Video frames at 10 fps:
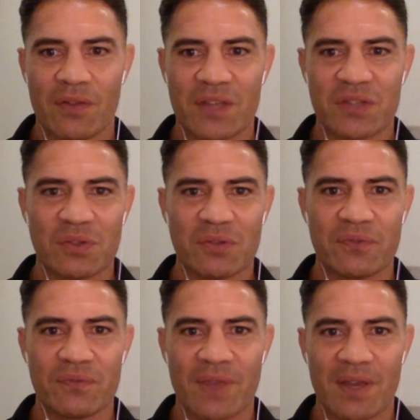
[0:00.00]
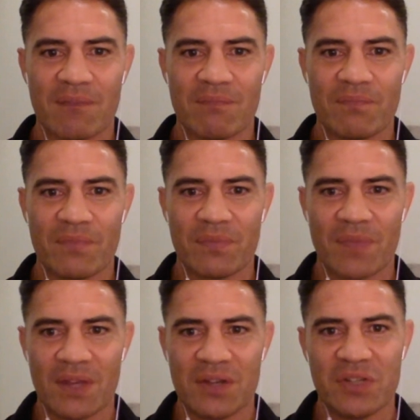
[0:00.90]
that sort of
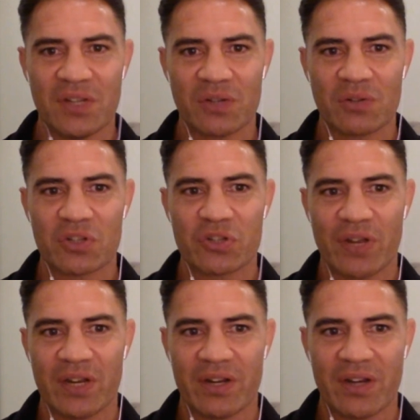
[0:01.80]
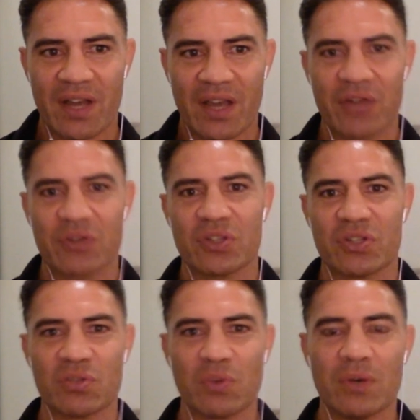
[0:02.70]
New Zealand or Australian
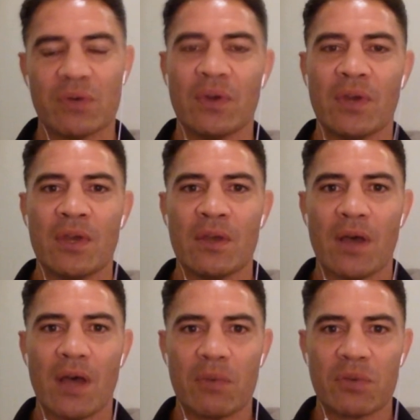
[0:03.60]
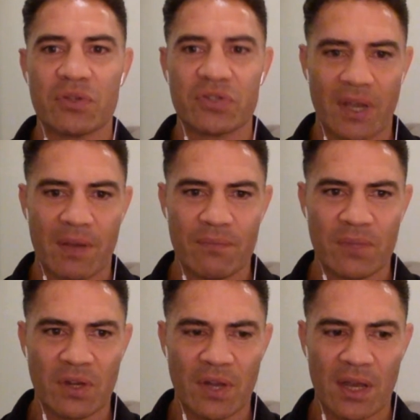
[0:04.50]
heritage as well, because
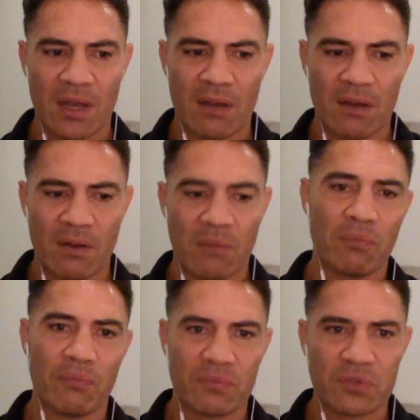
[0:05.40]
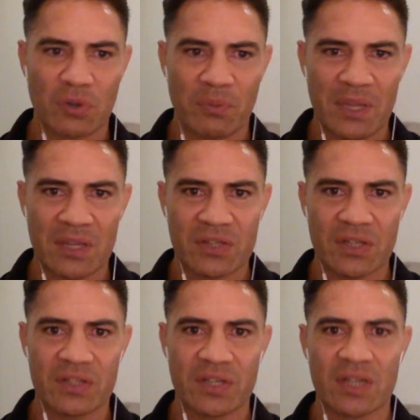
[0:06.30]
sort of being a
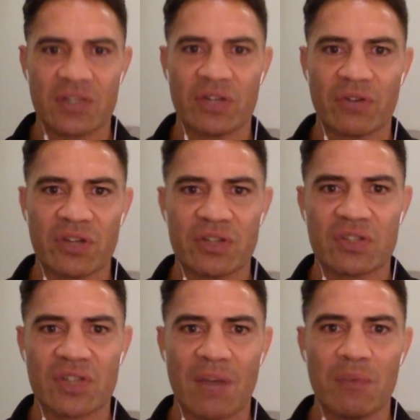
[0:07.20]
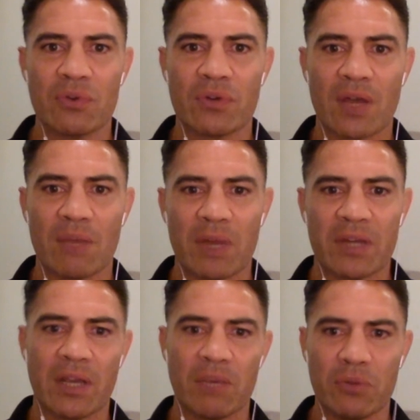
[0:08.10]
second generation Samoan, my
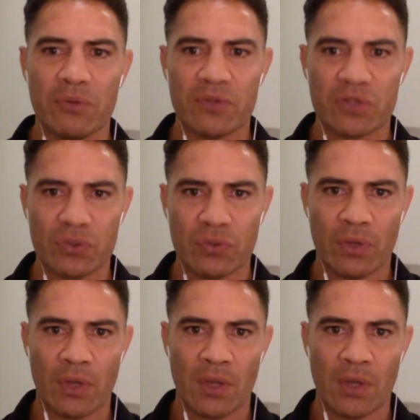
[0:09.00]
dad moved to